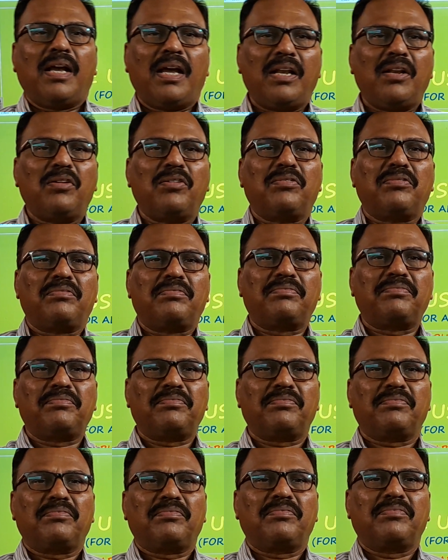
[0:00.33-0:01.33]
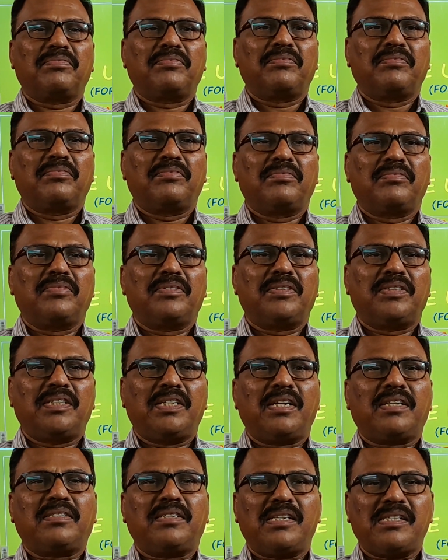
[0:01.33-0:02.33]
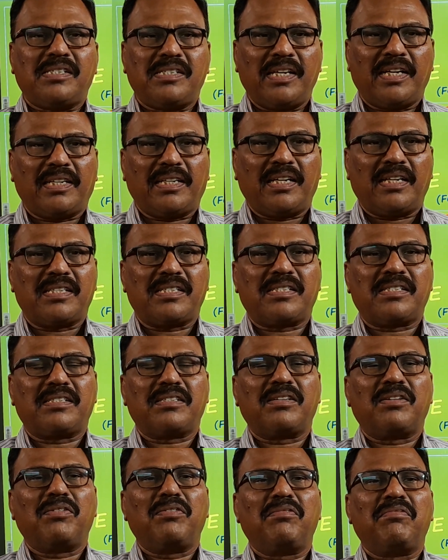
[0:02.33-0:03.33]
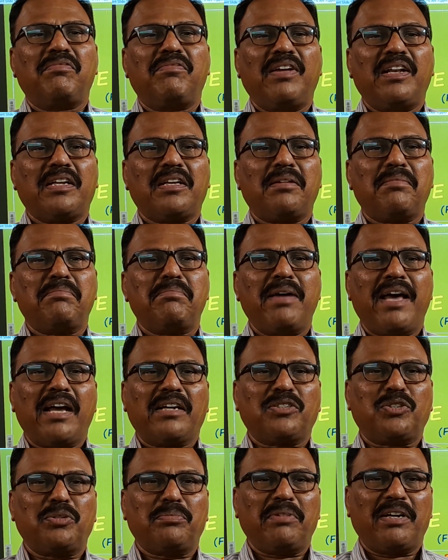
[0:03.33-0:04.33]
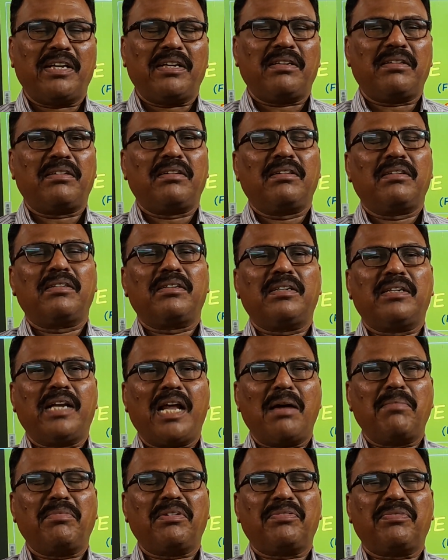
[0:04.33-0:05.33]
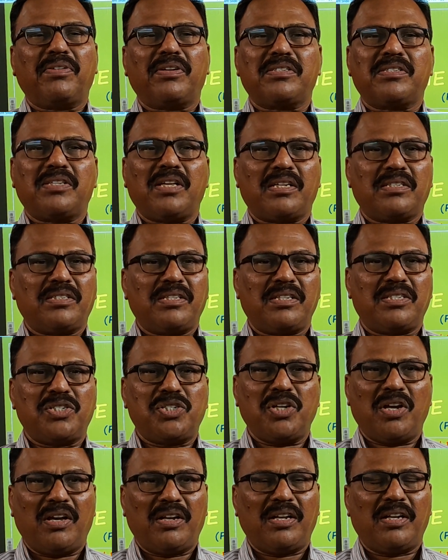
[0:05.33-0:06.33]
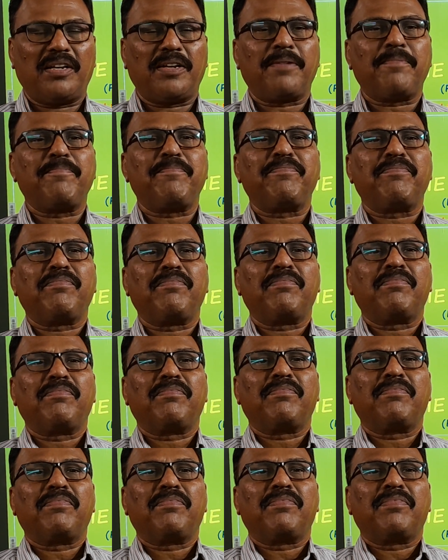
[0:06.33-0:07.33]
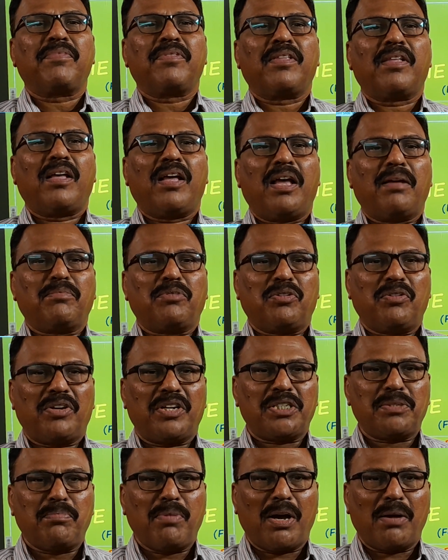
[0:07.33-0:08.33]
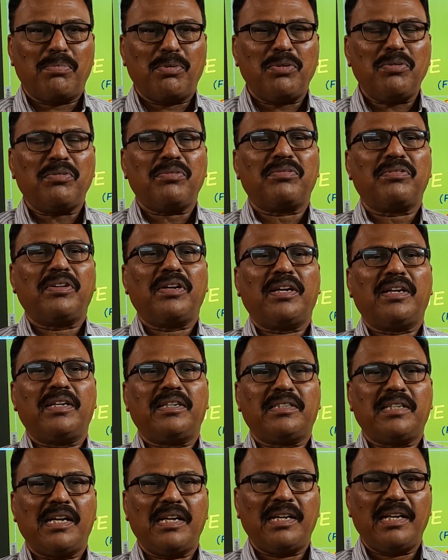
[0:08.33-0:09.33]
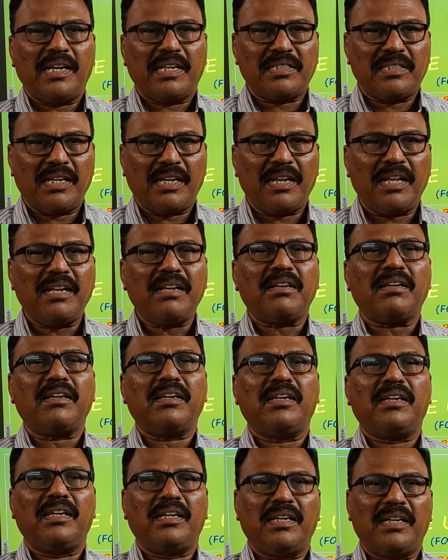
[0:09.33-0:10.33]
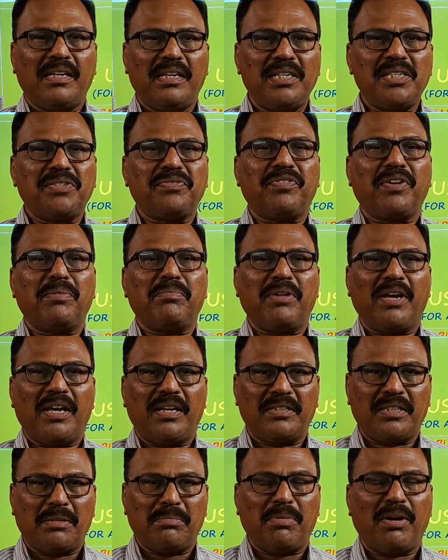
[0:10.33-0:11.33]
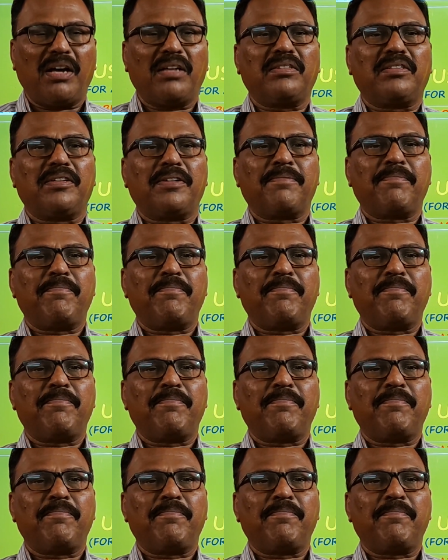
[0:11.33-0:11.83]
Hello, dear test takers. Welcome back to my Grammar for Success channel. I'm Koresh Babu, a retired lecturer in English from Hyderabad.